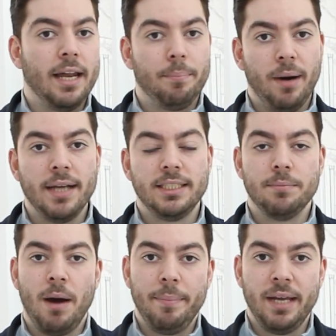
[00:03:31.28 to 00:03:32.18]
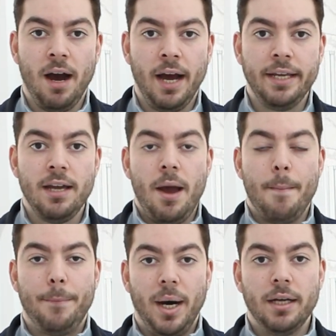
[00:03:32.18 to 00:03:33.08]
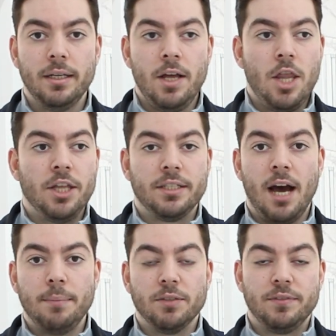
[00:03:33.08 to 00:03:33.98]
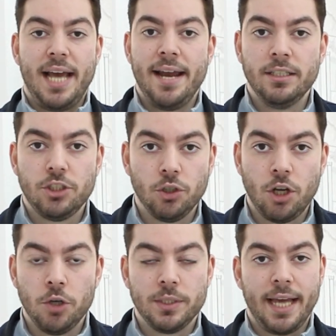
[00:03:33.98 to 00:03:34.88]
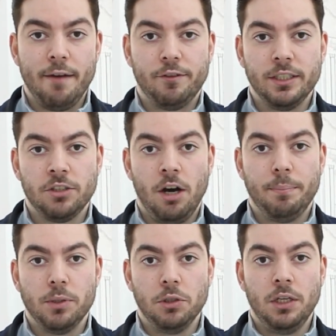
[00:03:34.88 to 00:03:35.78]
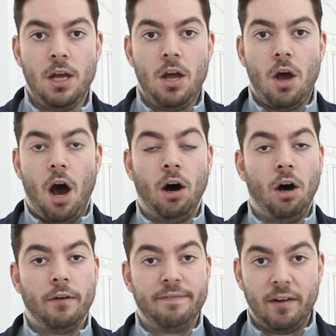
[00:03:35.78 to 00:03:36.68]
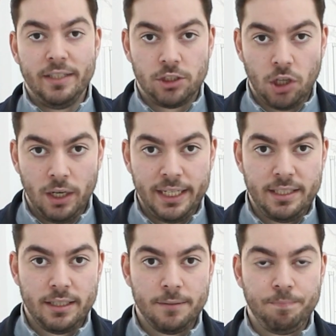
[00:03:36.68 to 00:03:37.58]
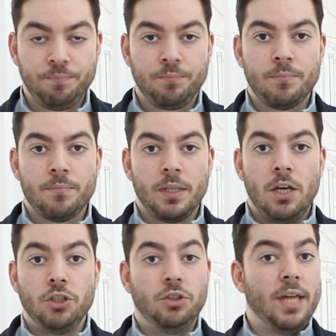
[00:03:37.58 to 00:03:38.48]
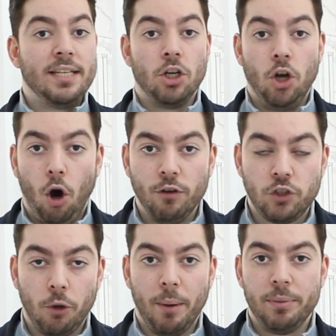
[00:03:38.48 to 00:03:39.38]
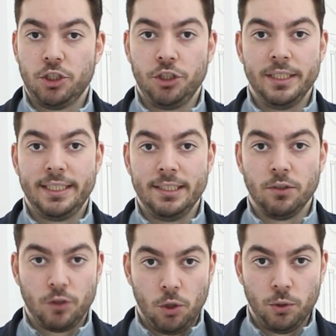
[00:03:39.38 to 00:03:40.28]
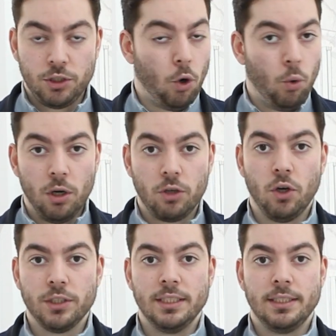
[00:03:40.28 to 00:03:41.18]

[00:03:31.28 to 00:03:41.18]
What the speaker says: that the prices might be high, but the types of tenants you're going to get, for example, are very solid. There's a lot of job opportunities, of course, all across the